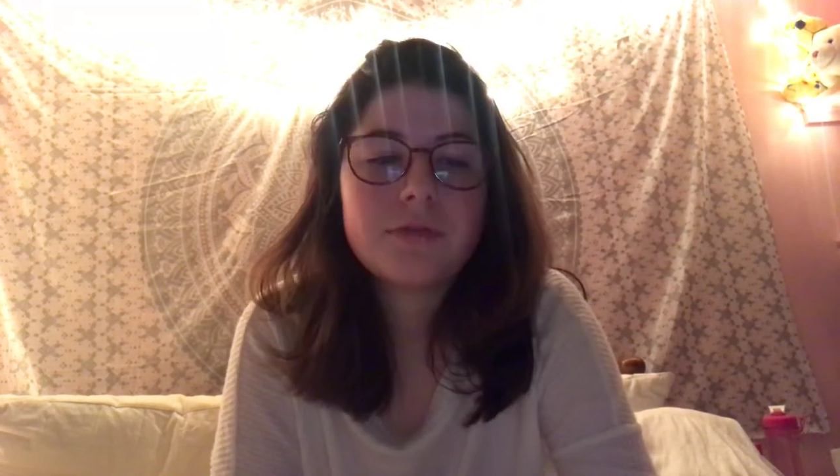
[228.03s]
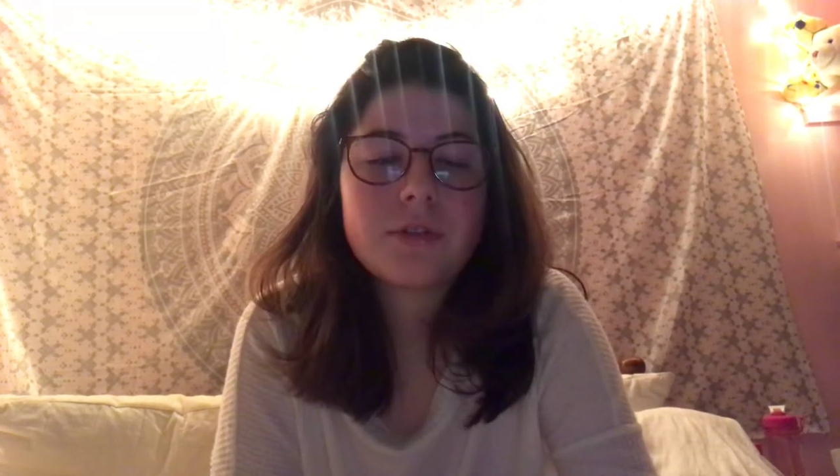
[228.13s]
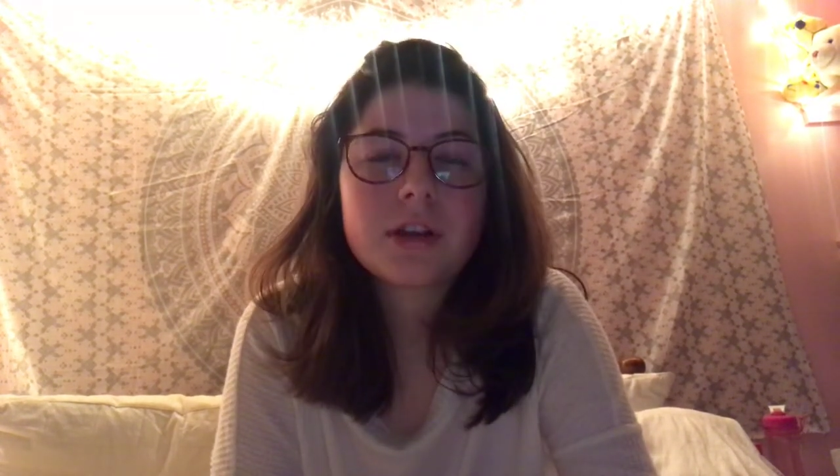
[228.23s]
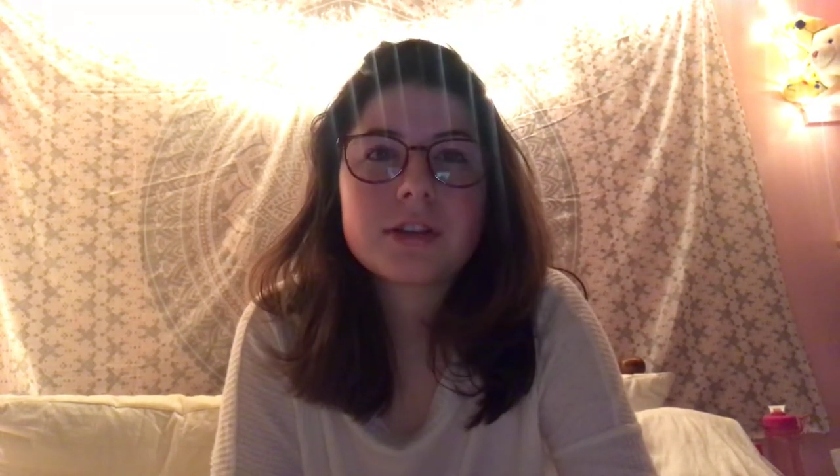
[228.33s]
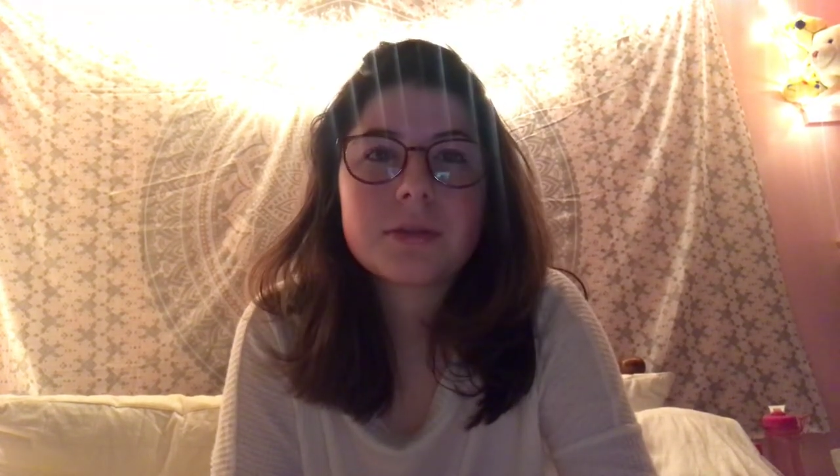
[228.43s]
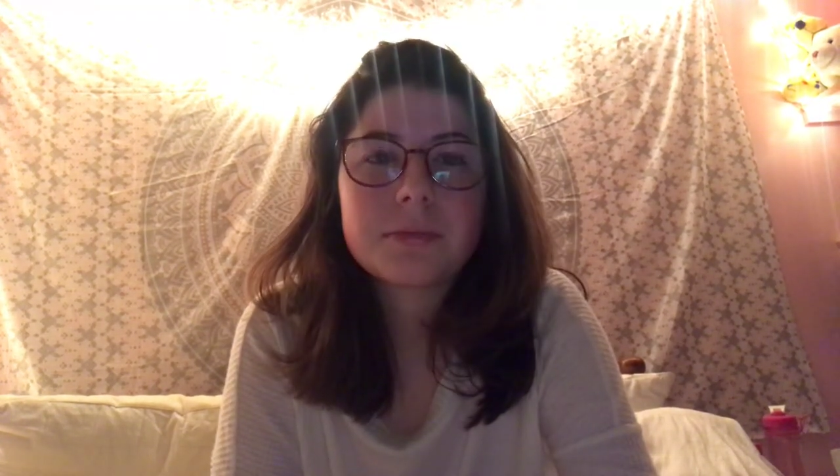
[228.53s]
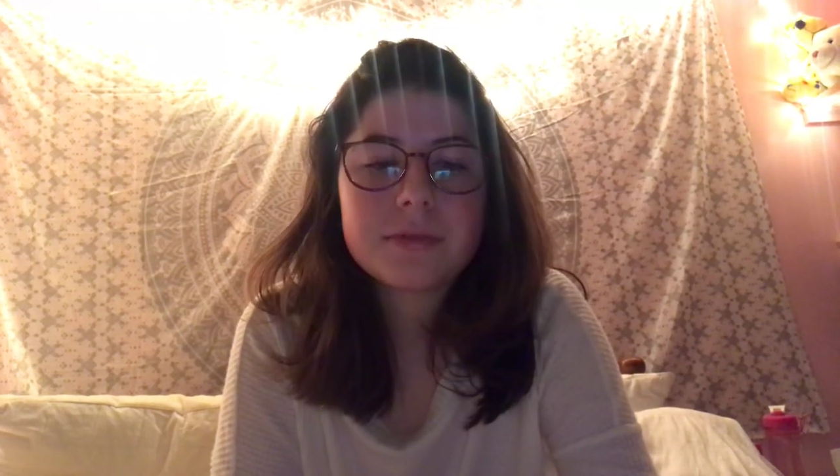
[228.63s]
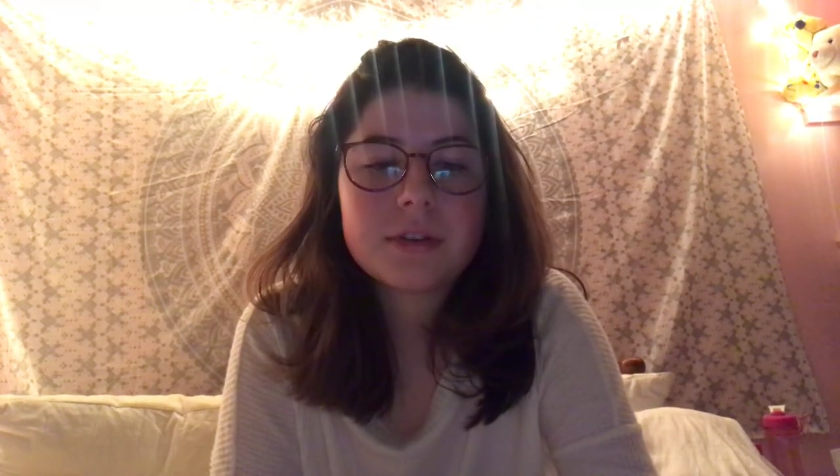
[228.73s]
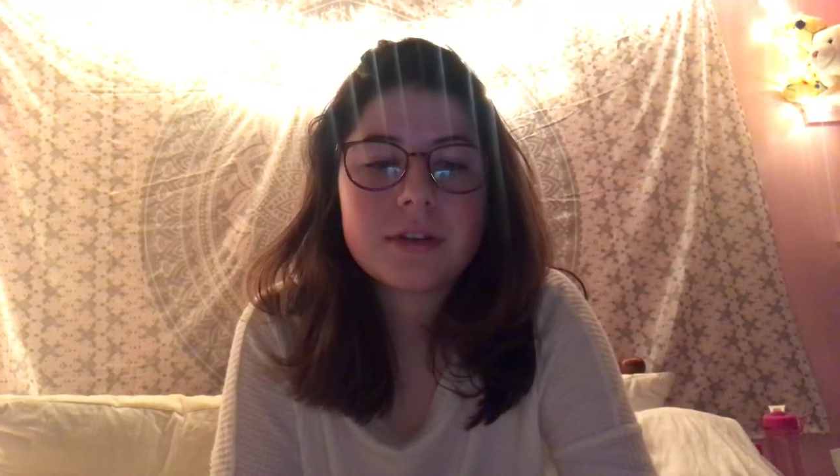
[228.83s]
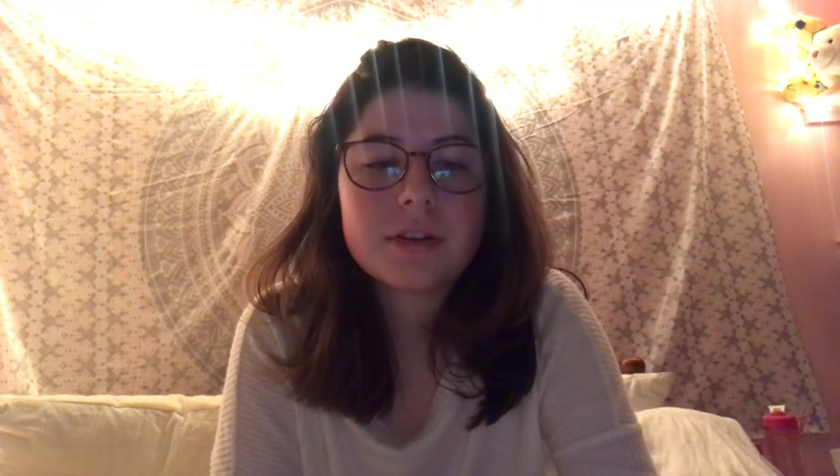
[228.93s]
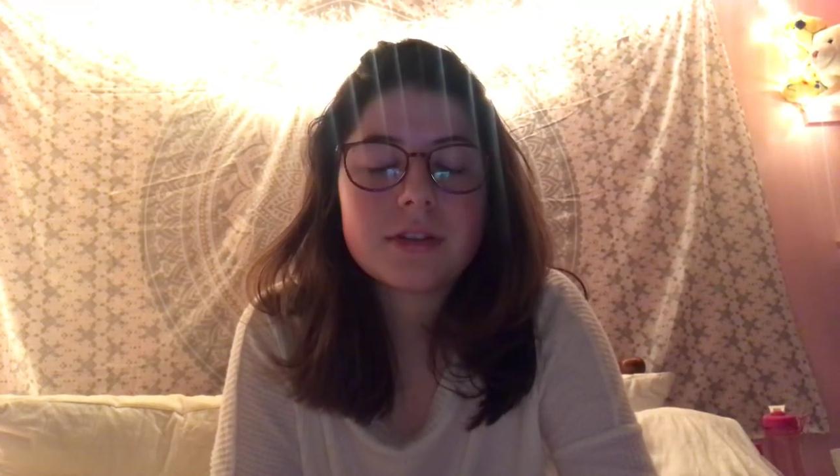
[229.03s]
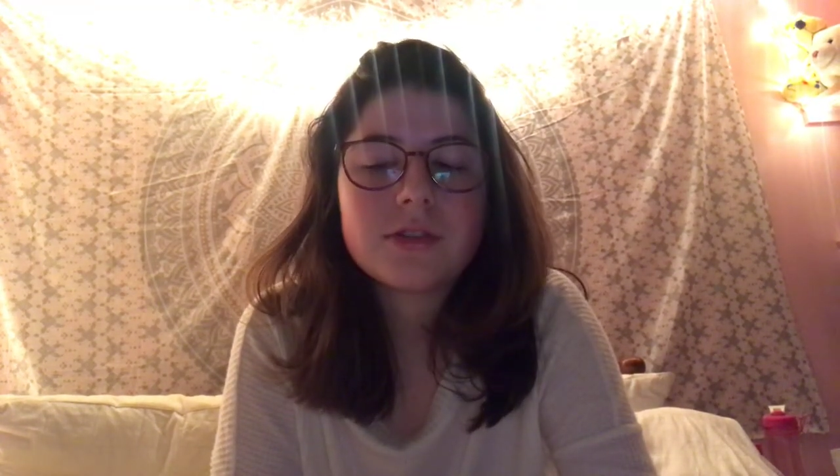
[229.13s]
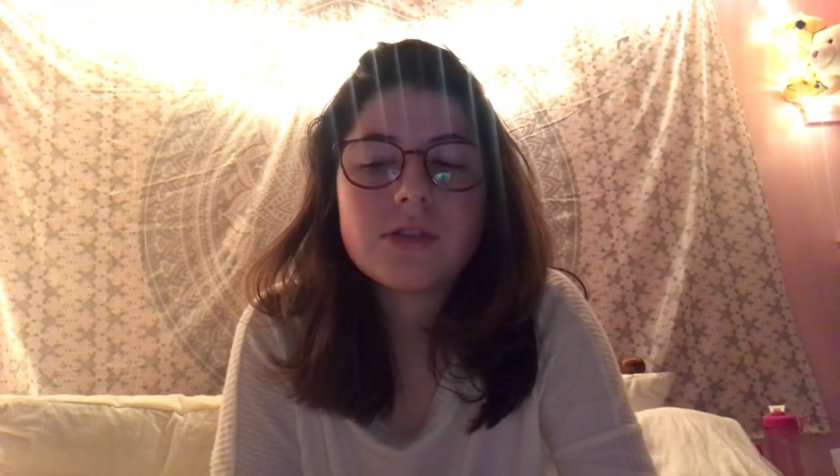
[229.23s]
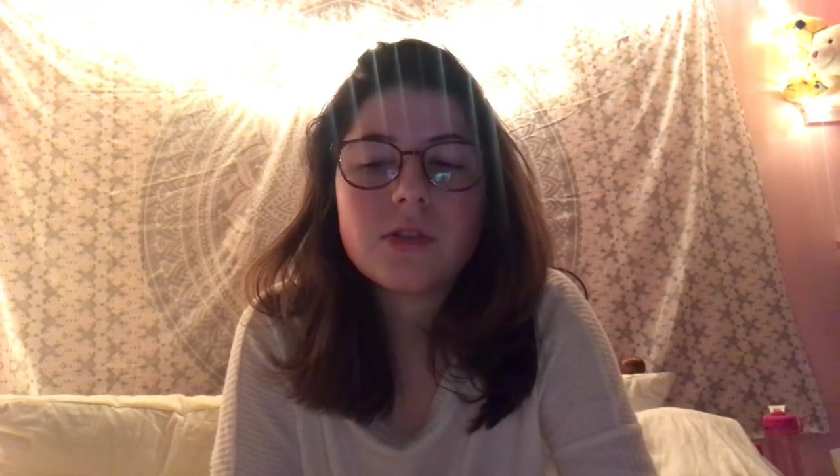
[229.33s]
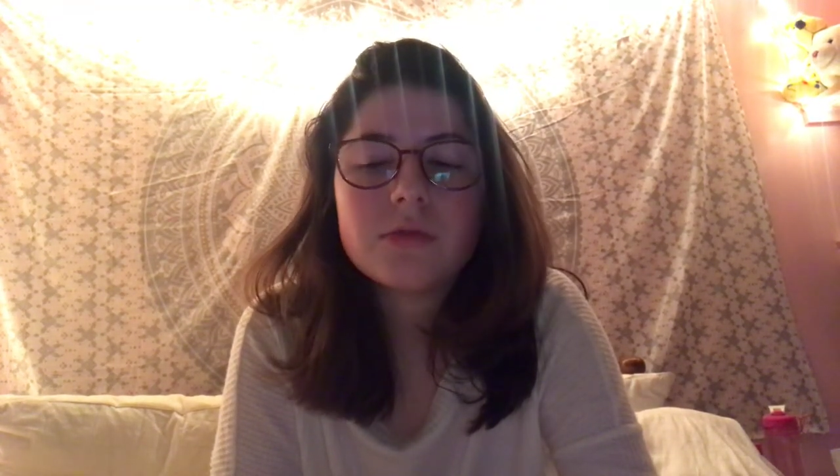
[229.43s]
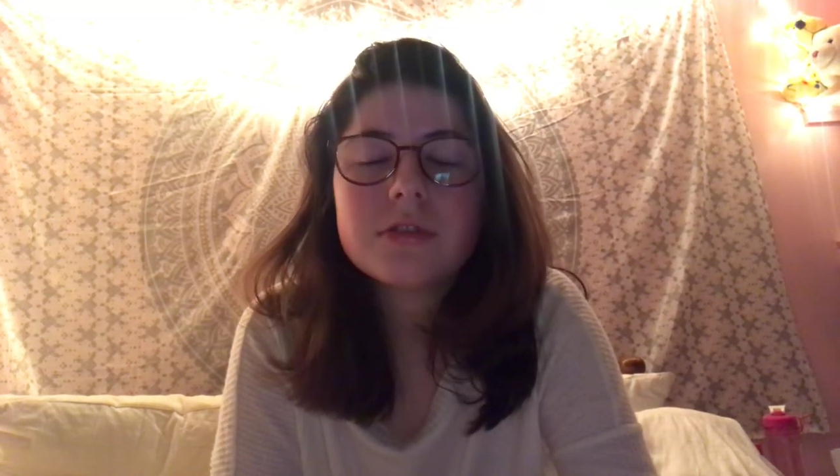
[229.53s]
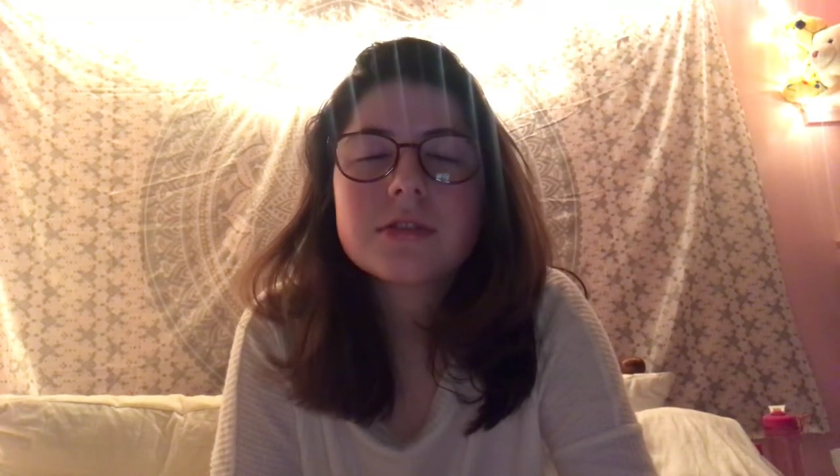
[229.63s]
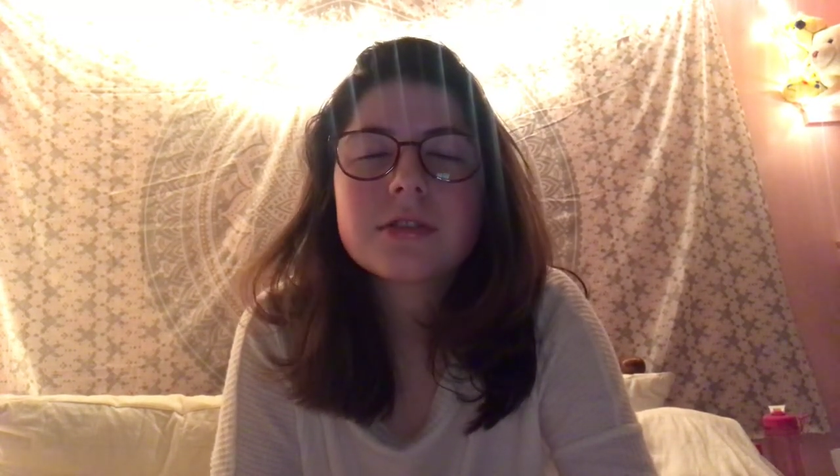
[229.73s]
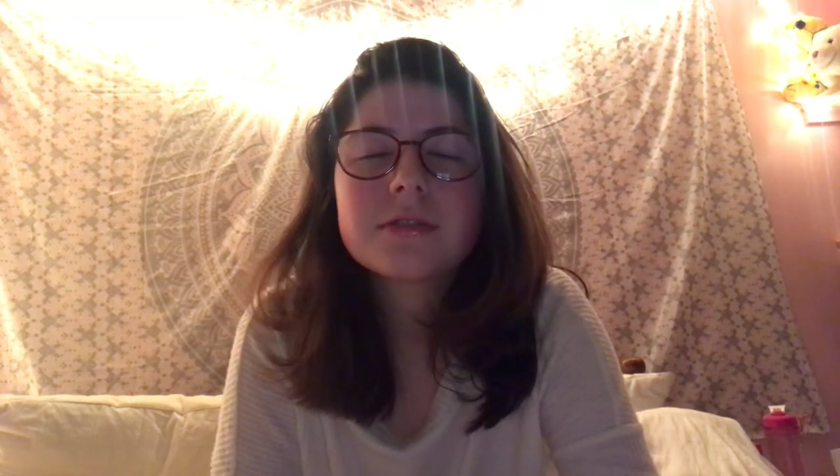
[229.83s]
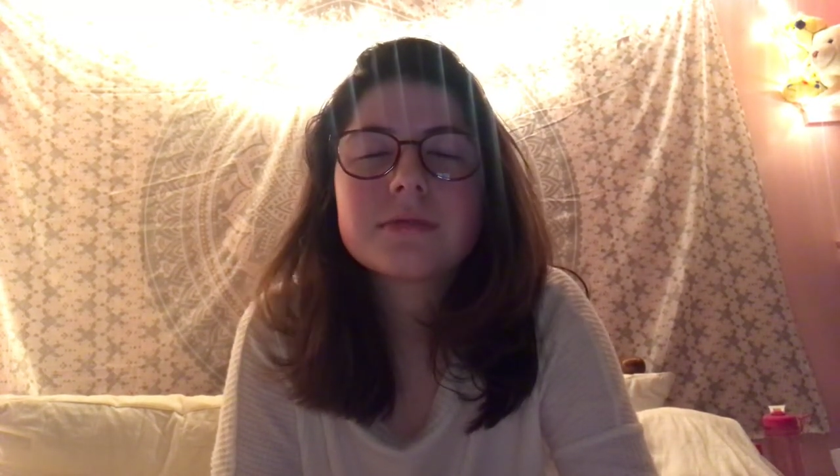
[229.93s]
fucked up on notes.